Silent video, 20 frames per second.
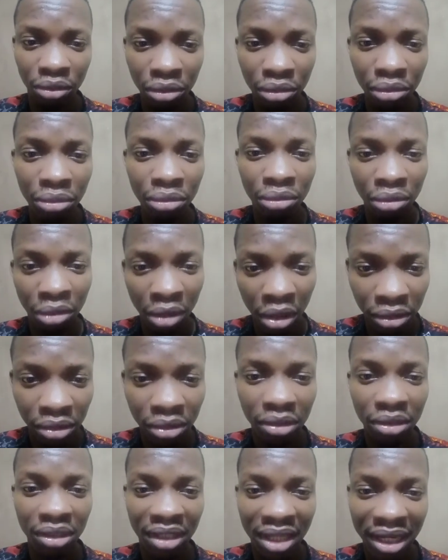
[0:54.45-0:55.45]
Do
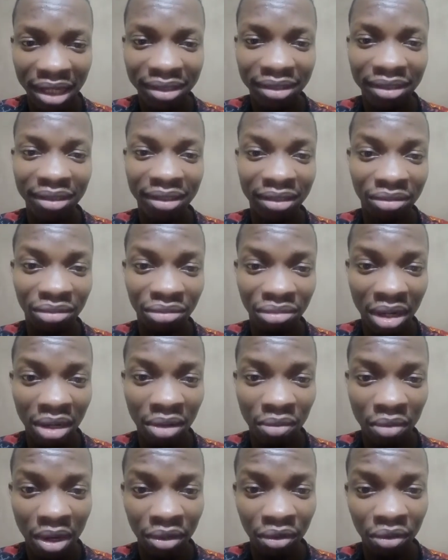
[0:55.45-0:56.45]
not get the dry
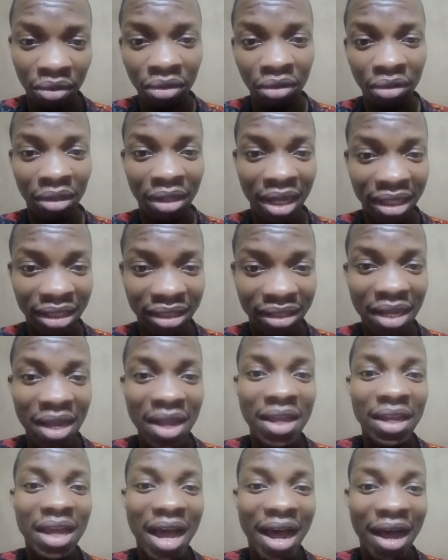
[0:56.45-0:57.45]
one. You're going to get
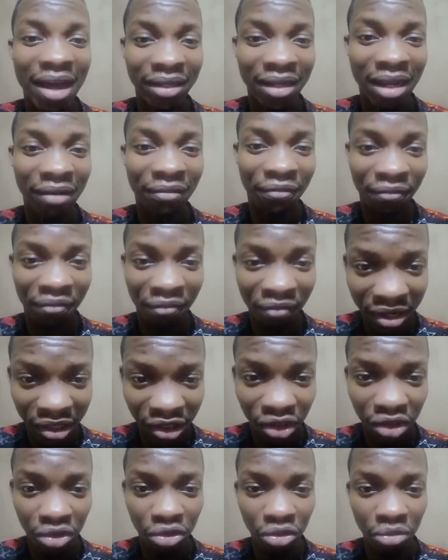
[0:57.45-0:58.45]
the
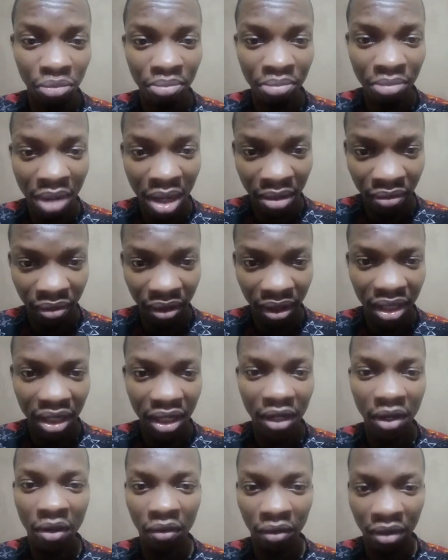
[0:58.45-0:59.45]
fresh
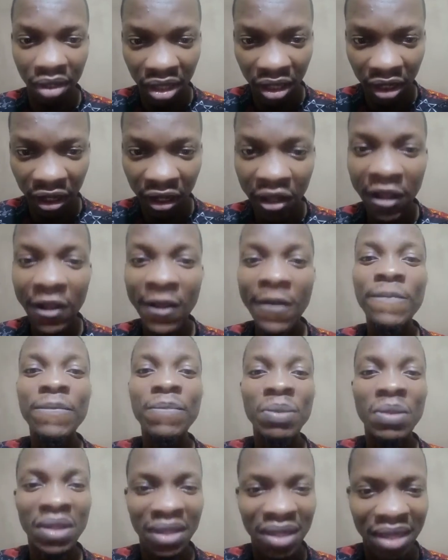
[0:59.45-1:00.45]
turmeric. Okay,
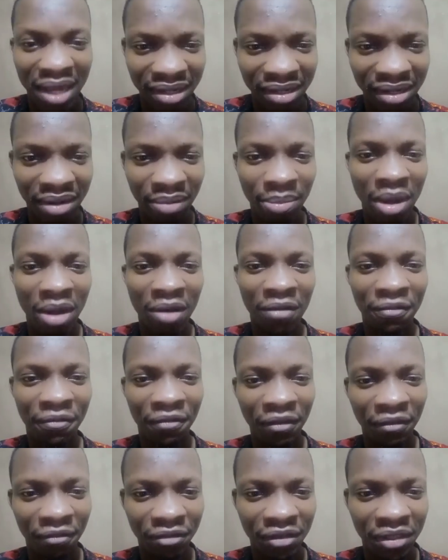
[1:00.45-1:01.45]
get it about
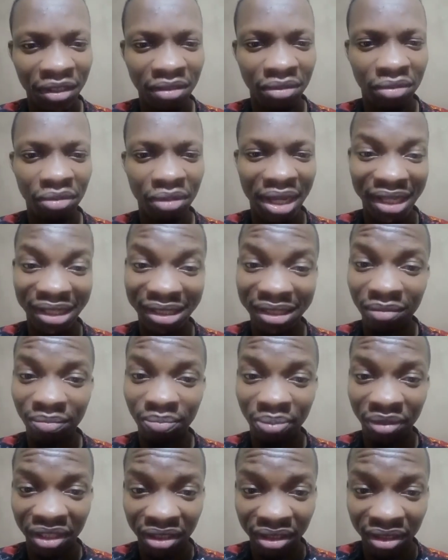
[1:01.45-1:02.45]
15 to 18
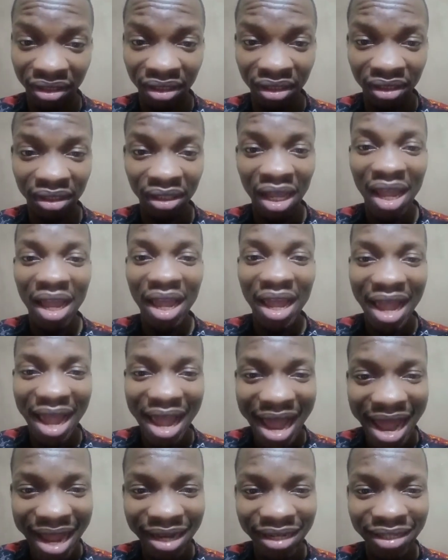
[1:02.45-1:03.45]
pieces
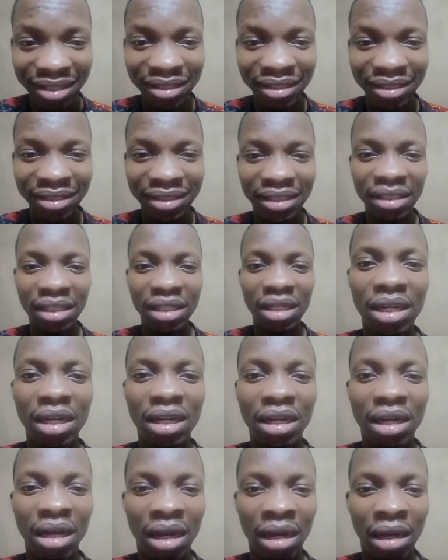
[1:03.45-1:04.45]
and
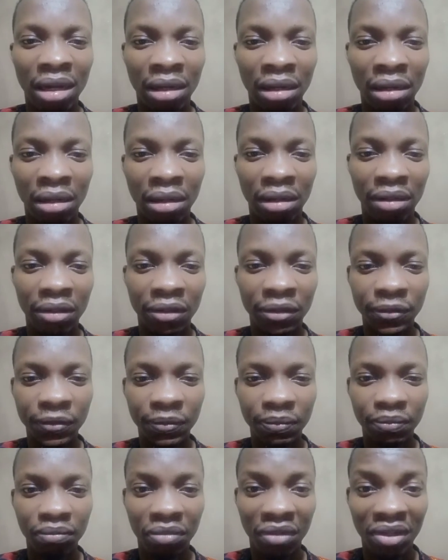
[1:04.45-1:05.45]
uh
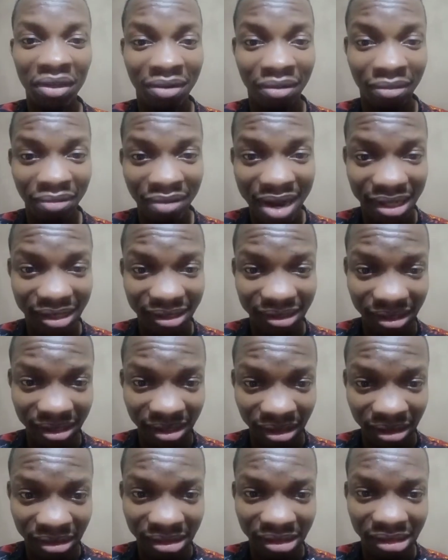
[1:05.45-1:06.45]
grate
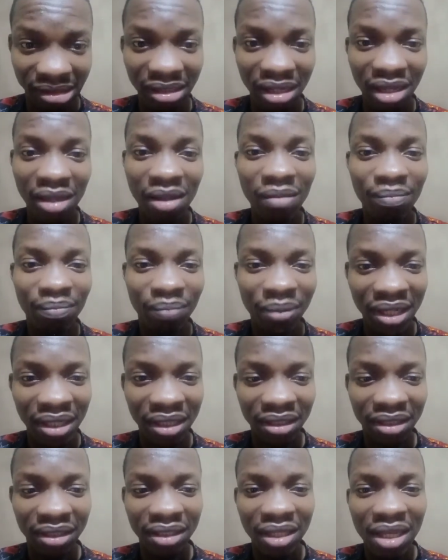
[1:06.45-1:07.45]
it.
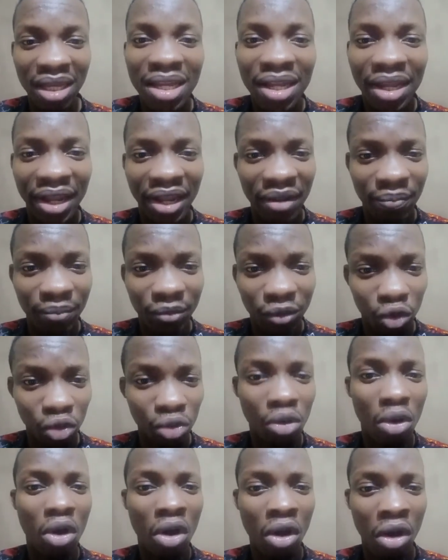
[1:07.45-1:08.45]
Please keep
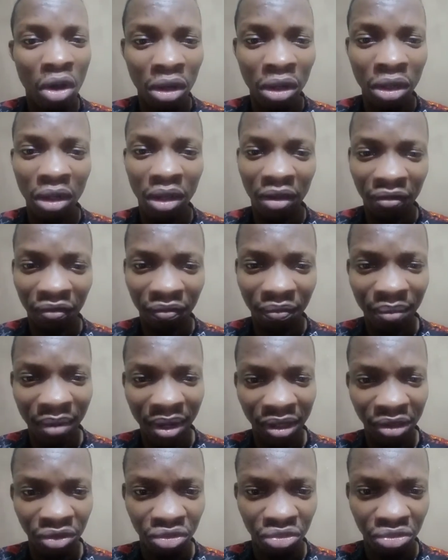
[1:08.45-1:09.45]
to all of
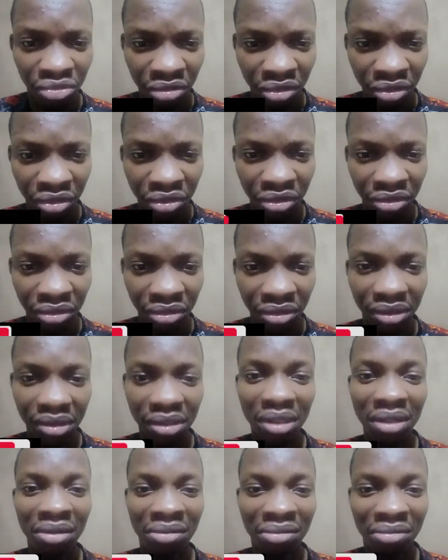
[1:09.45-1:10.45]
my
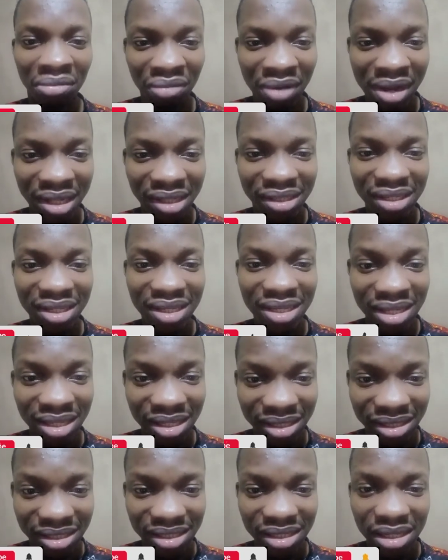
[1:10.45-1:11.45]
instructions. Grate
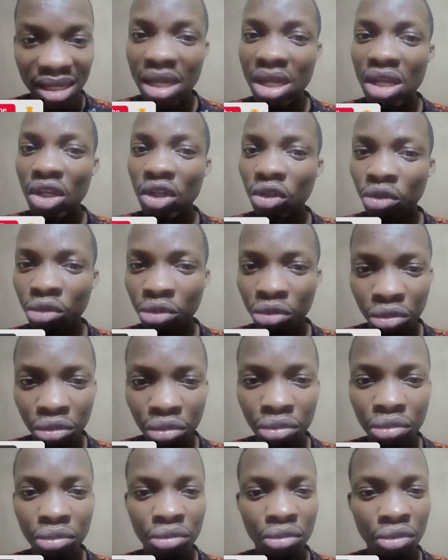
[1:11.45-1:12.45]
it.
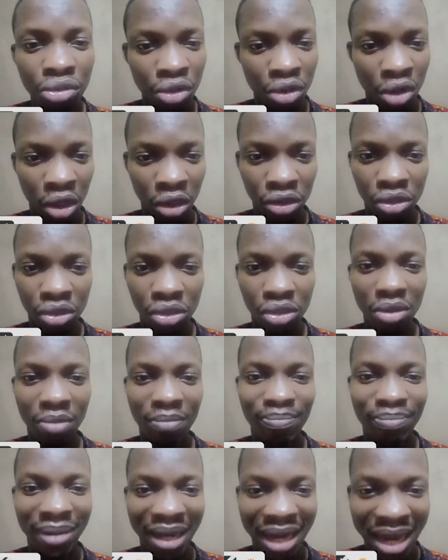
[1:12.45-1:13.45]
Do not
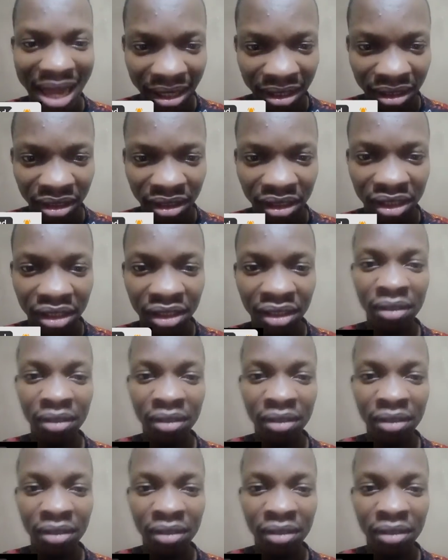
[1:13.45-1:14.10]
blend.